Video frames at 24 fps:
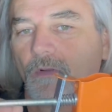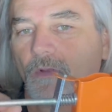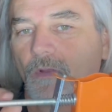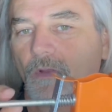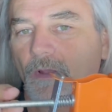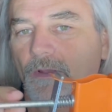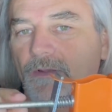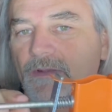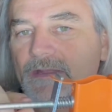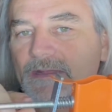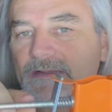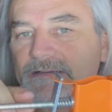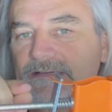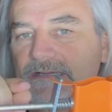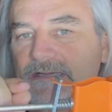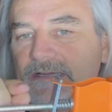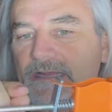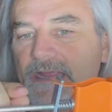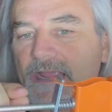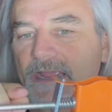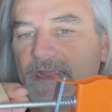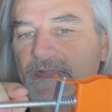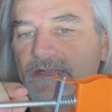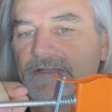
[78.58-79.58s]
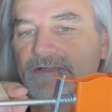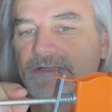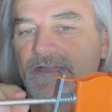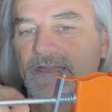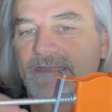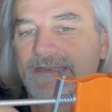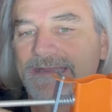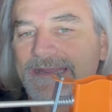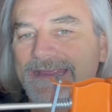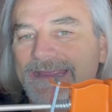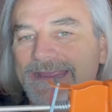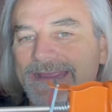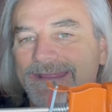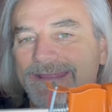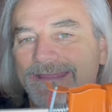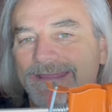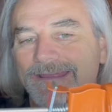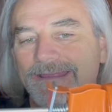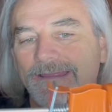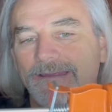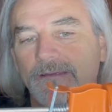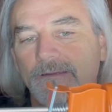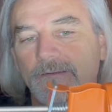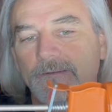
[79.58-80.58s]
disengage the teeth
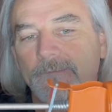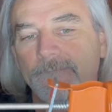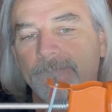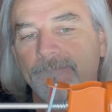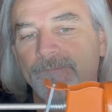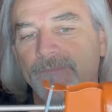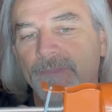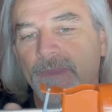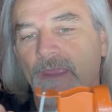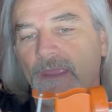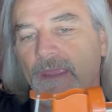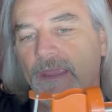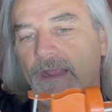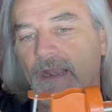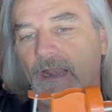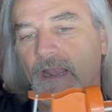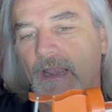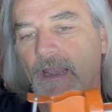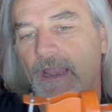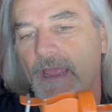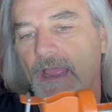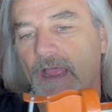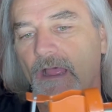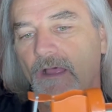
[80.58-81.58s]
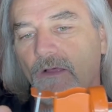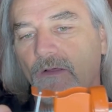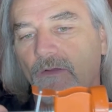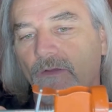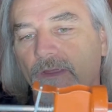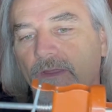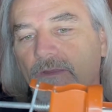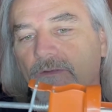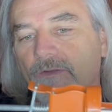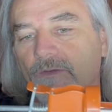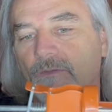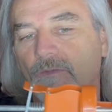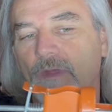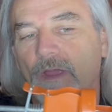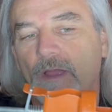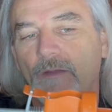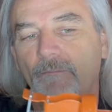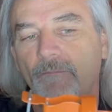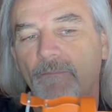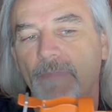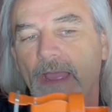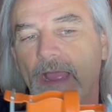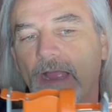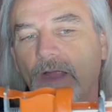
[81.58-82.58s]
and allow it to come
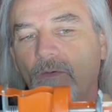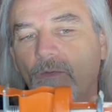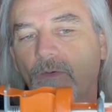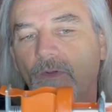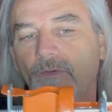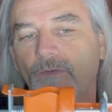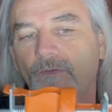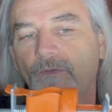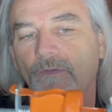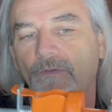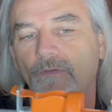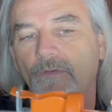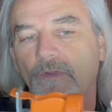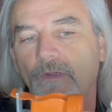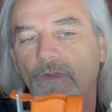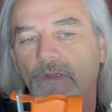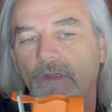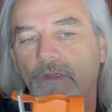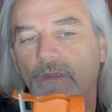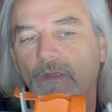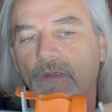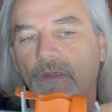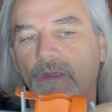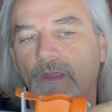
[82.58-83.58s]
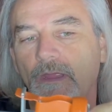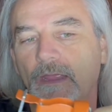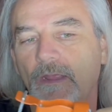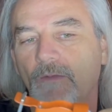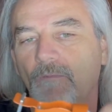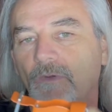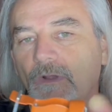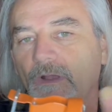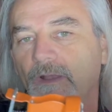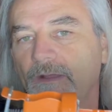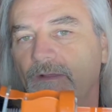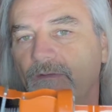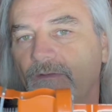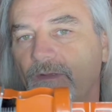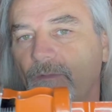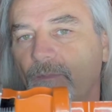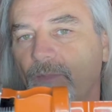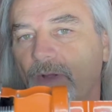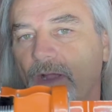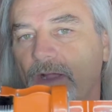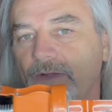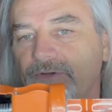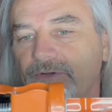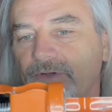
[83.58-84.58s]
backwards and release the
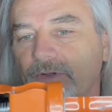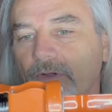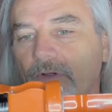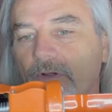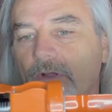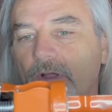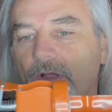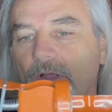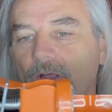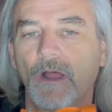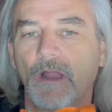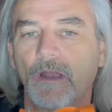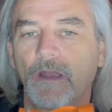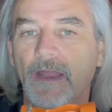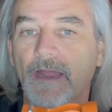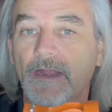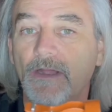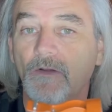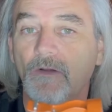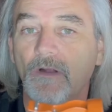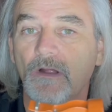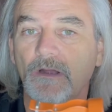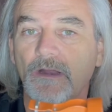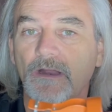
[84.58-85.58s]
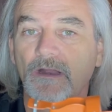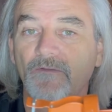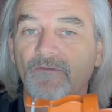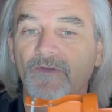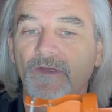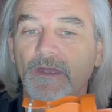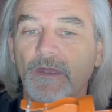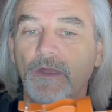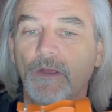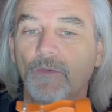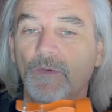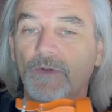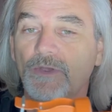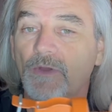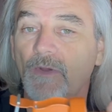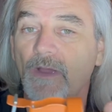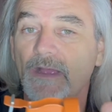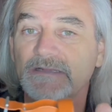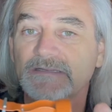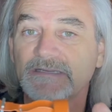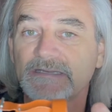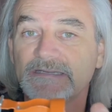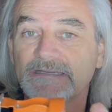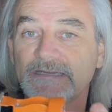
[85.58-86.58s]
pressure. Later on in the video, when you
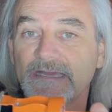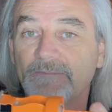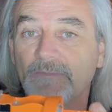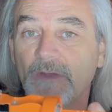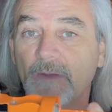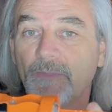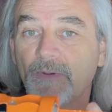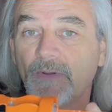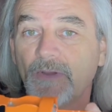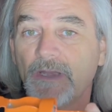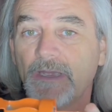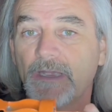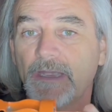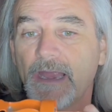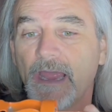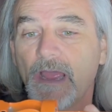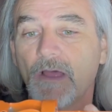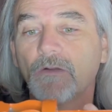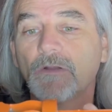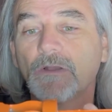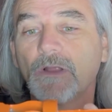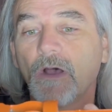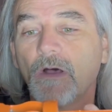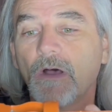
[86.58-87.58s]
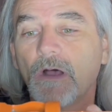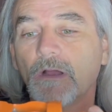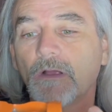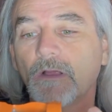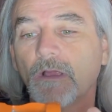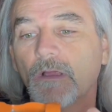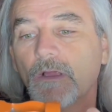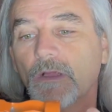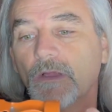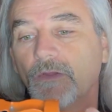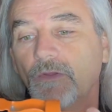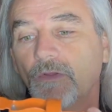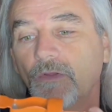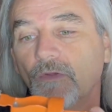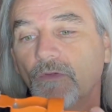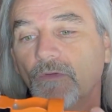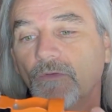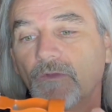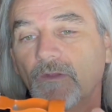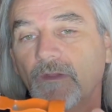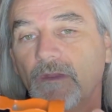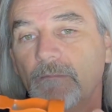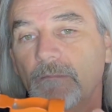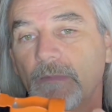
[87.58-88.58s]
actually see me putting down caulk, you'll
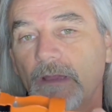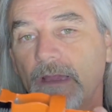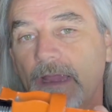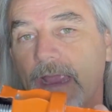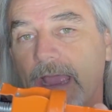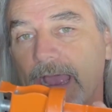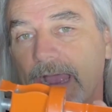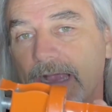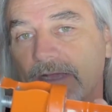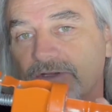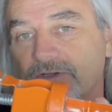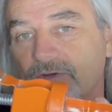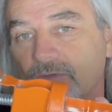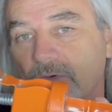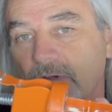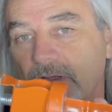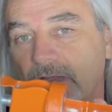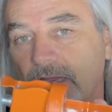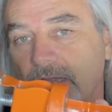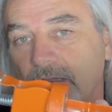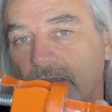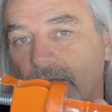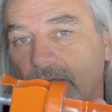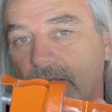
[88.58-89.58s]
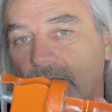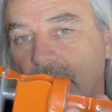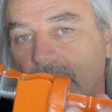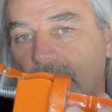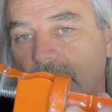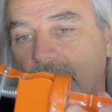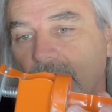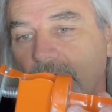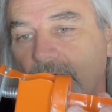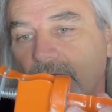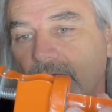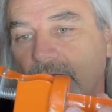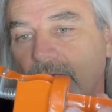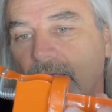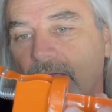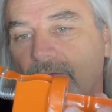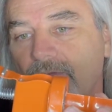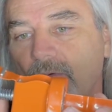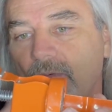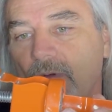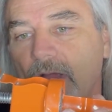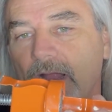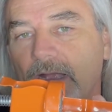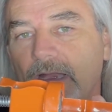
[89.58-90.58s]
see me actuate this
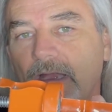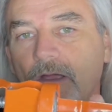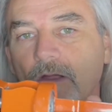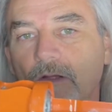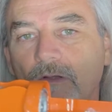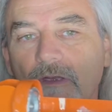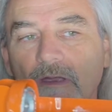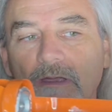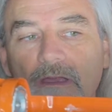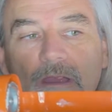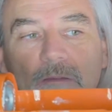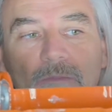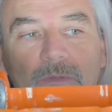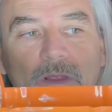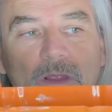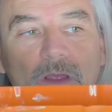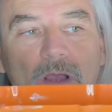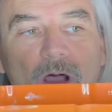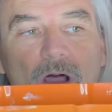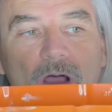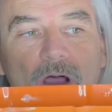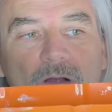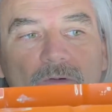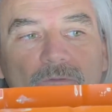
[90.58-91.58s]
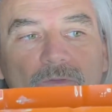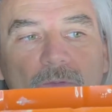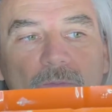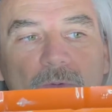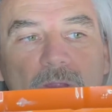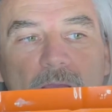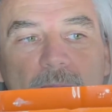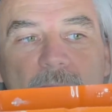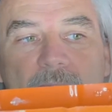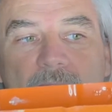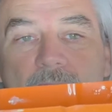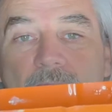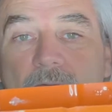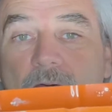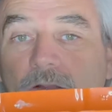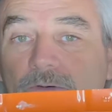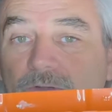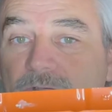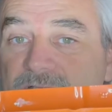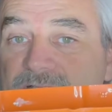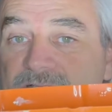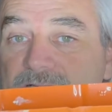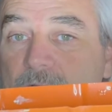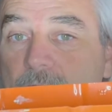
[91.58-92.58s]
lever right here to keep the caulk from coming out, to
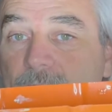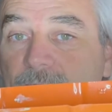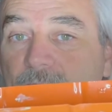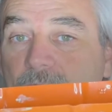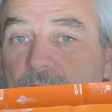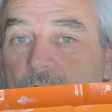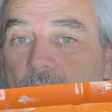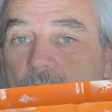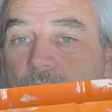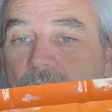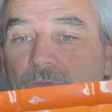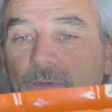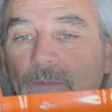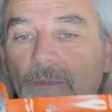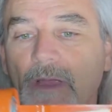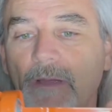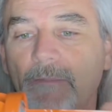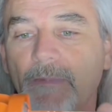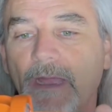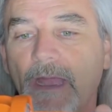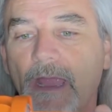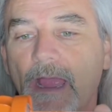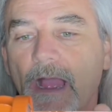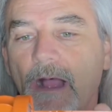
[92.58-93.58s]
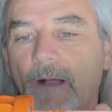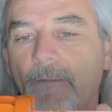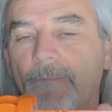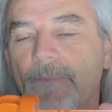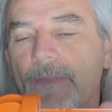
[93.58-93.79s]
stop the caulk from coming out.